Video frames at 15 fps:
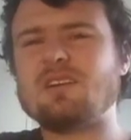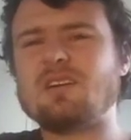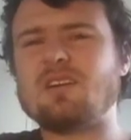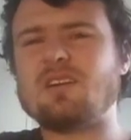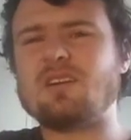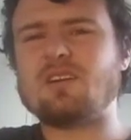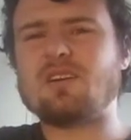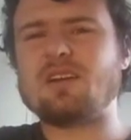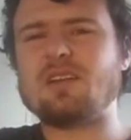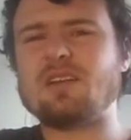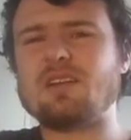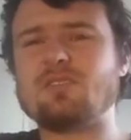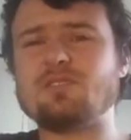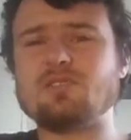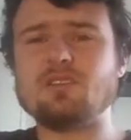All right,
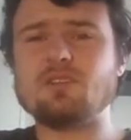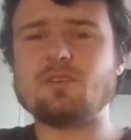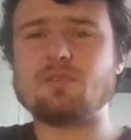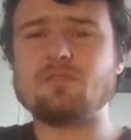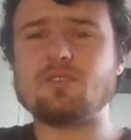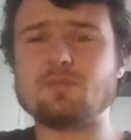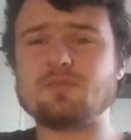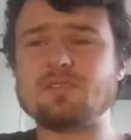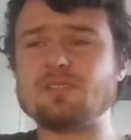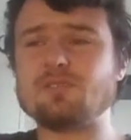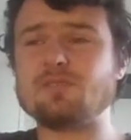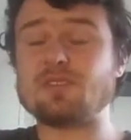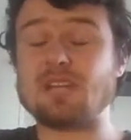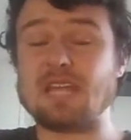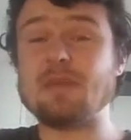because if you're obsessed with
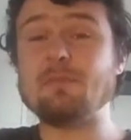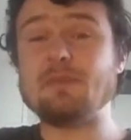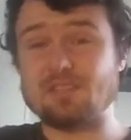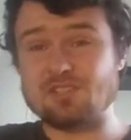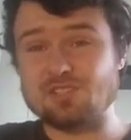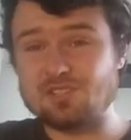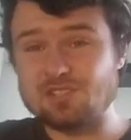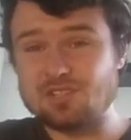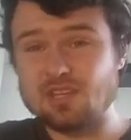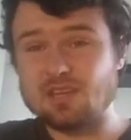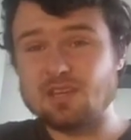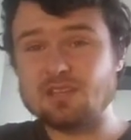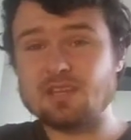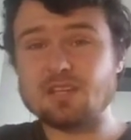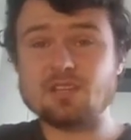your image,
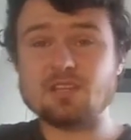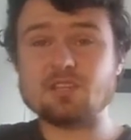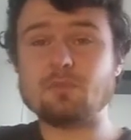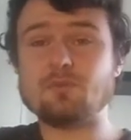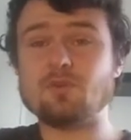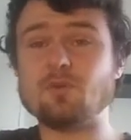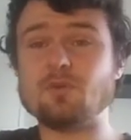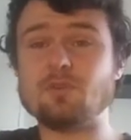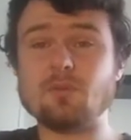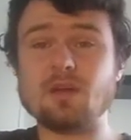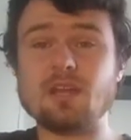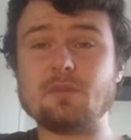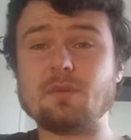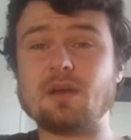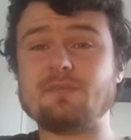then you might end
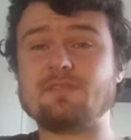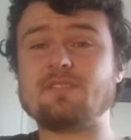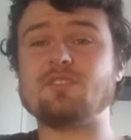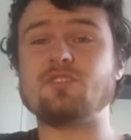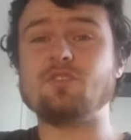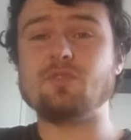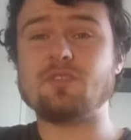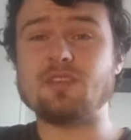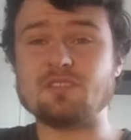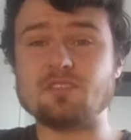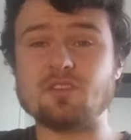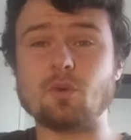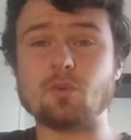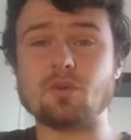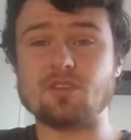up having to do things you don't
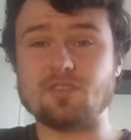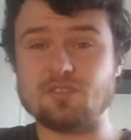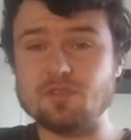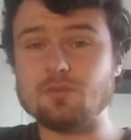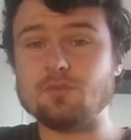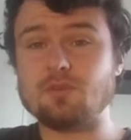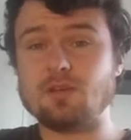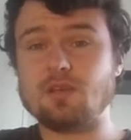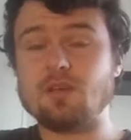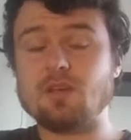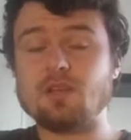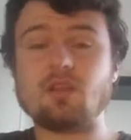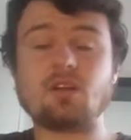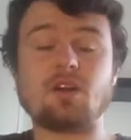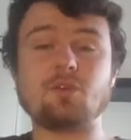want to do.
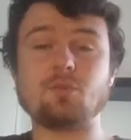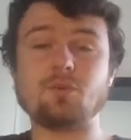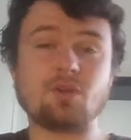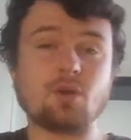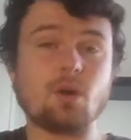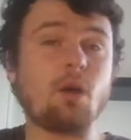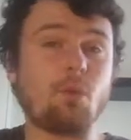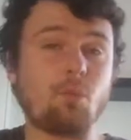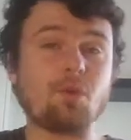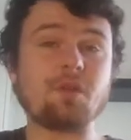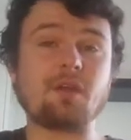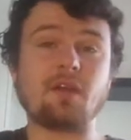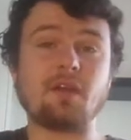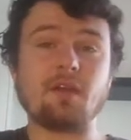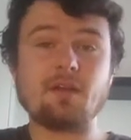Like I don't want to go out
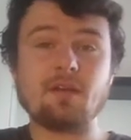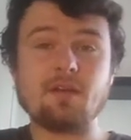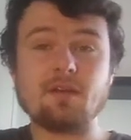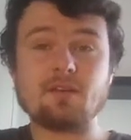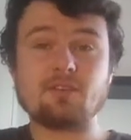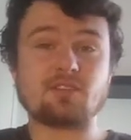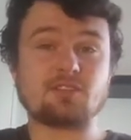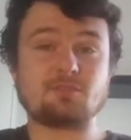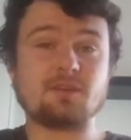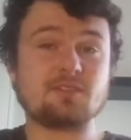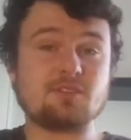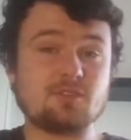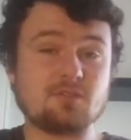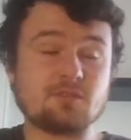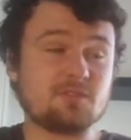running because I
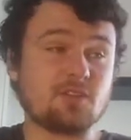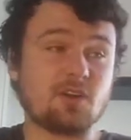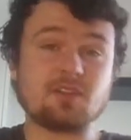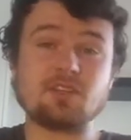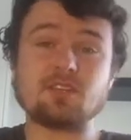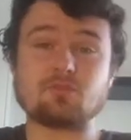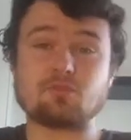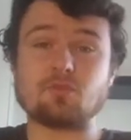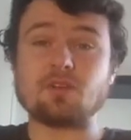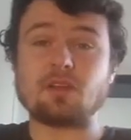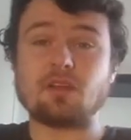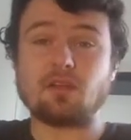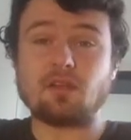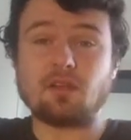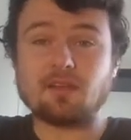spent 9 years
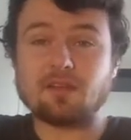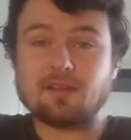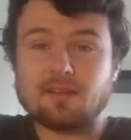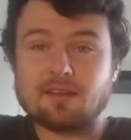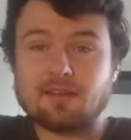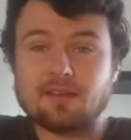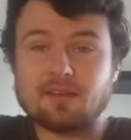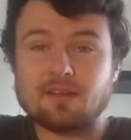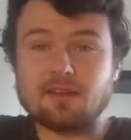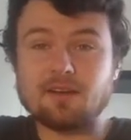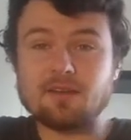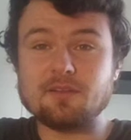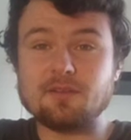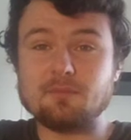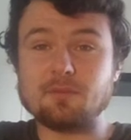running. I got a
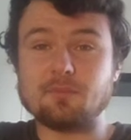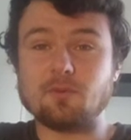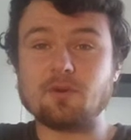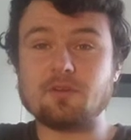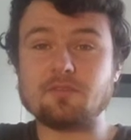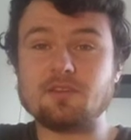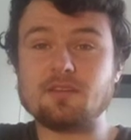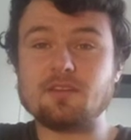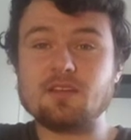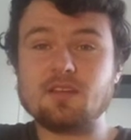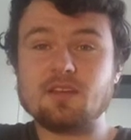little bit bored of it.